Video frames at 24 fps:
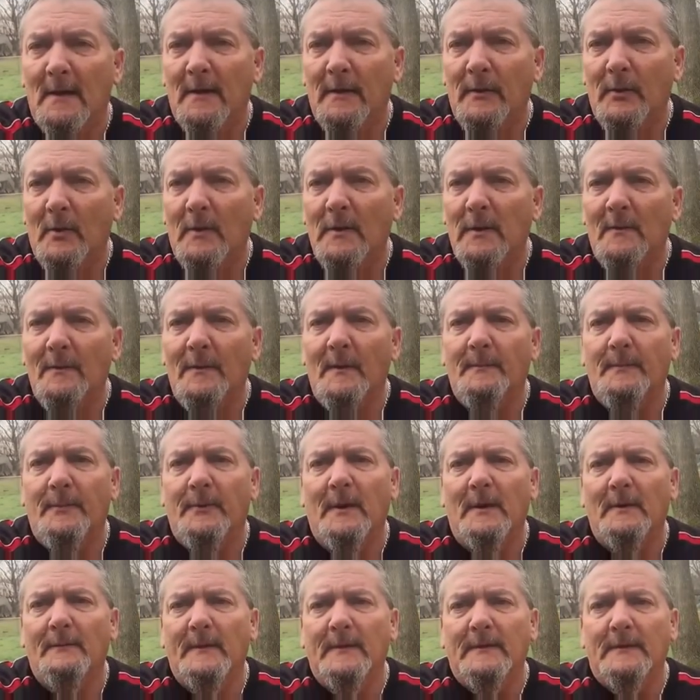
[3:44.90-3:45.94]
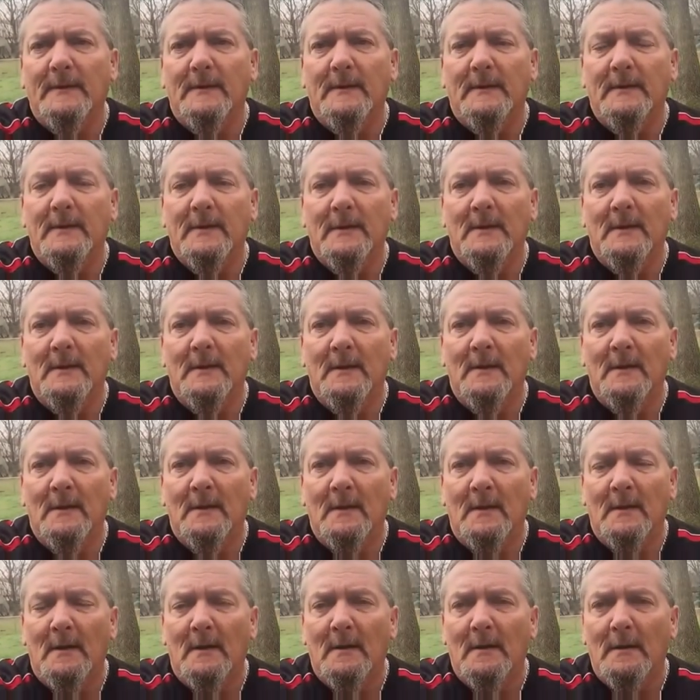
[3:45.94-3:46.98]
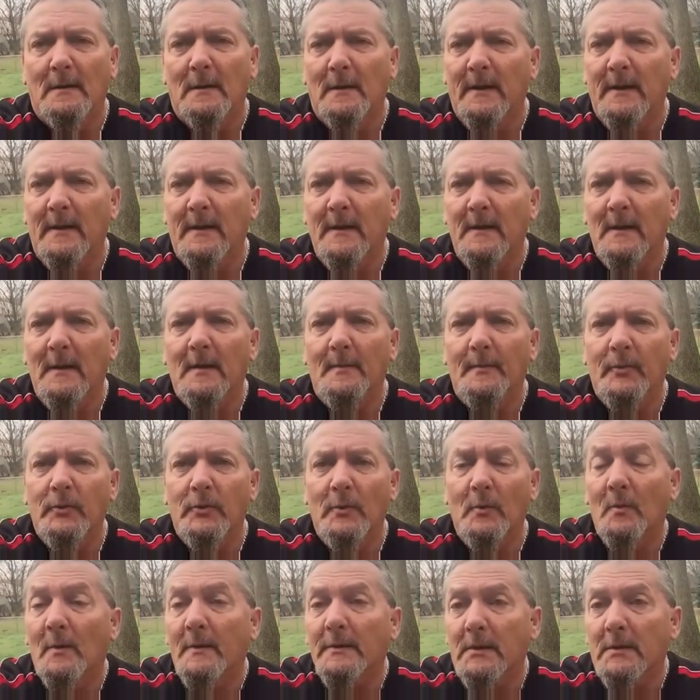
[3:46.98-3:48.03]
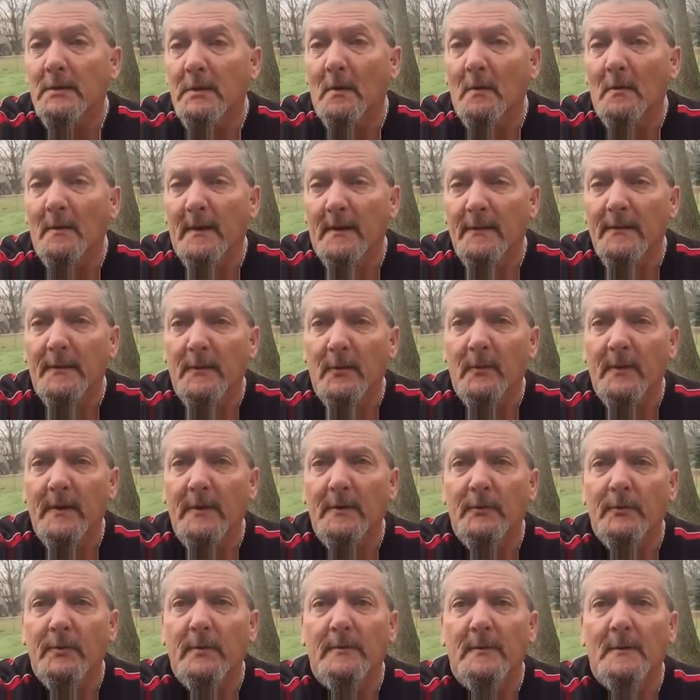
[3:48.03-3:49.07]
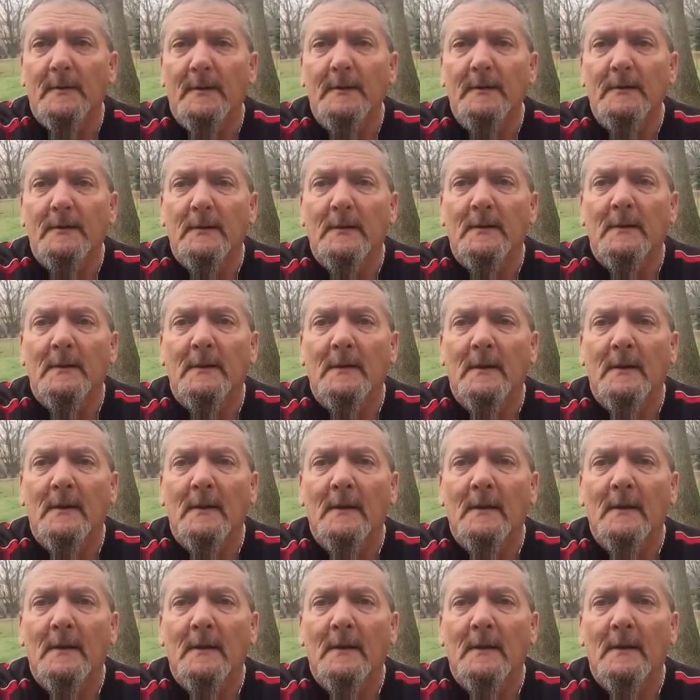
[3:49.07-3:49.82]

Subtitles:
And all of the prophecies leading up to what's known as the Great Tribulation.